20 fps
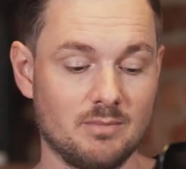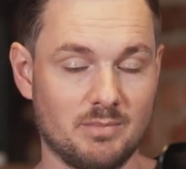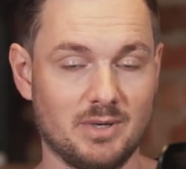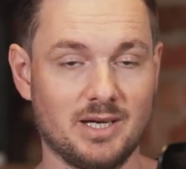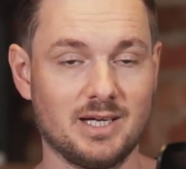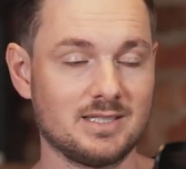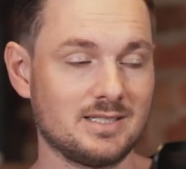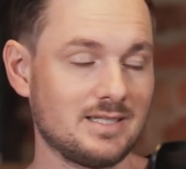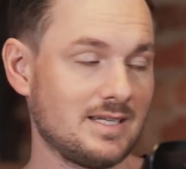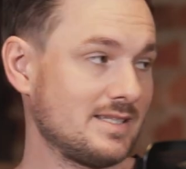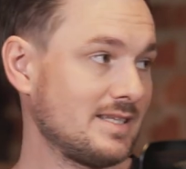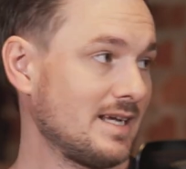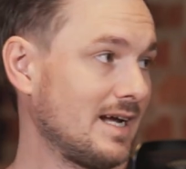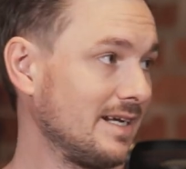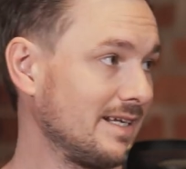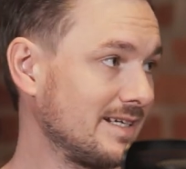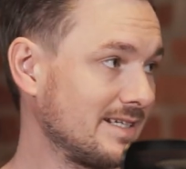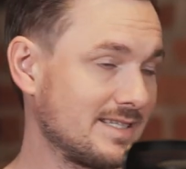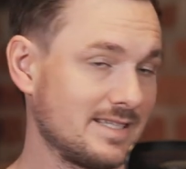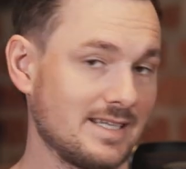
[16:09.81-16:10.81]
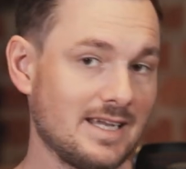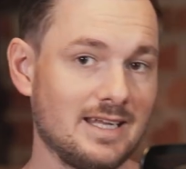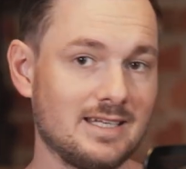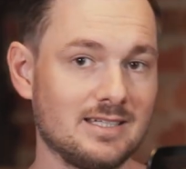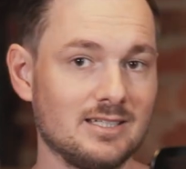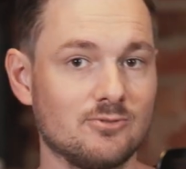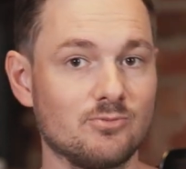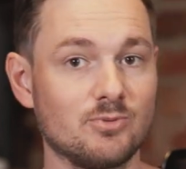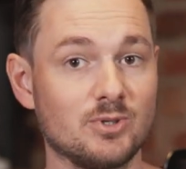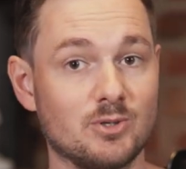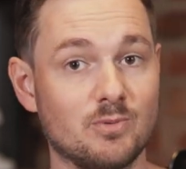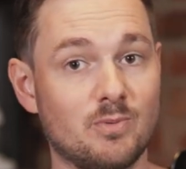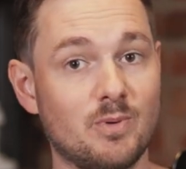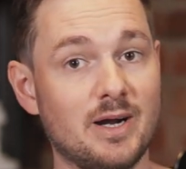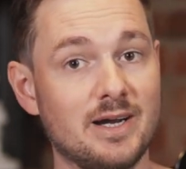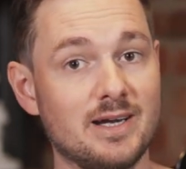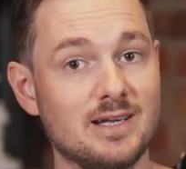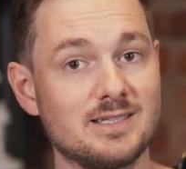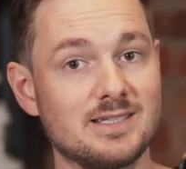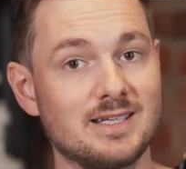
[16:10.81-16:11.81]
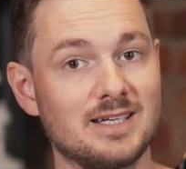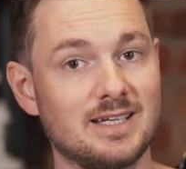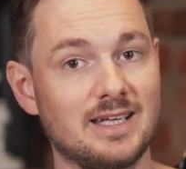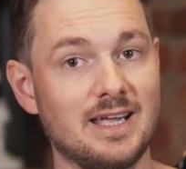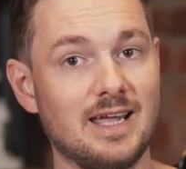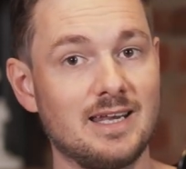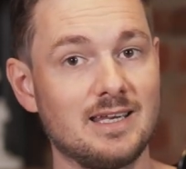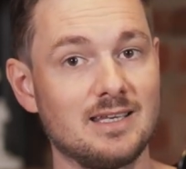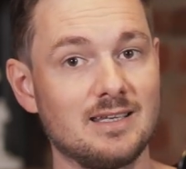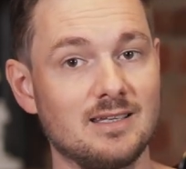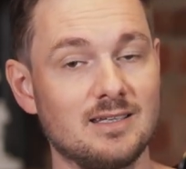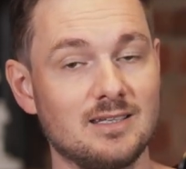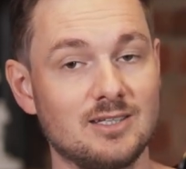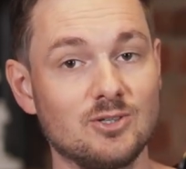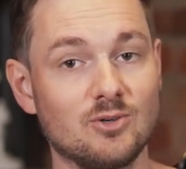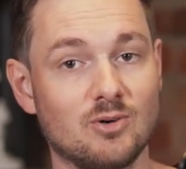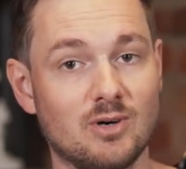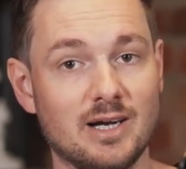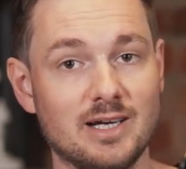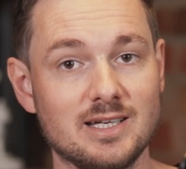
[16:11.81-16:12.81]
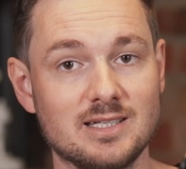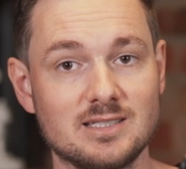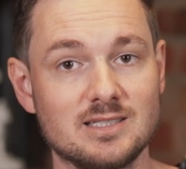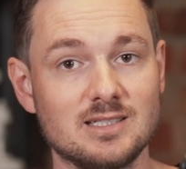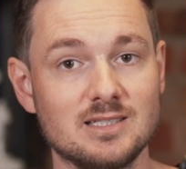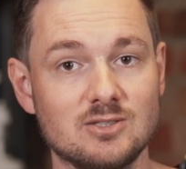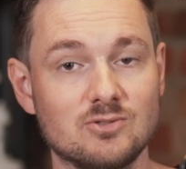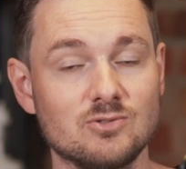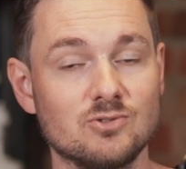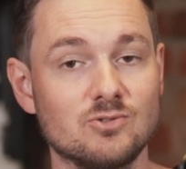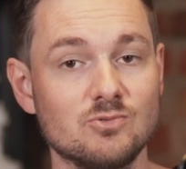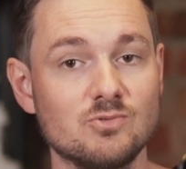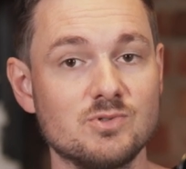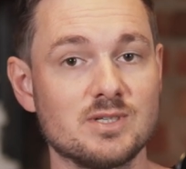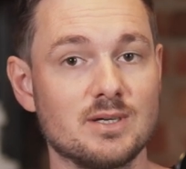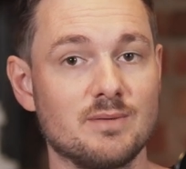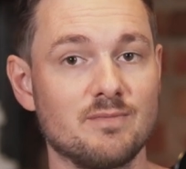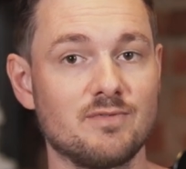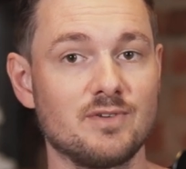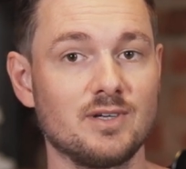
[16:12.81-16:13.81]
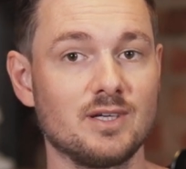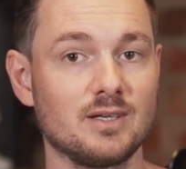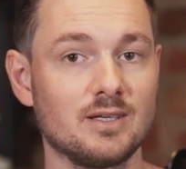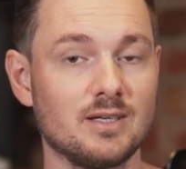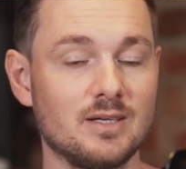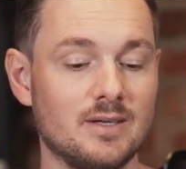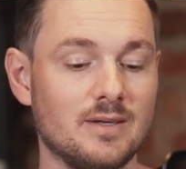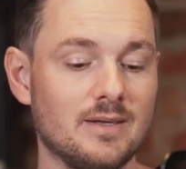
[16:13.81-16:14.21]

But as Alex said, it requires, again, your IT to do something.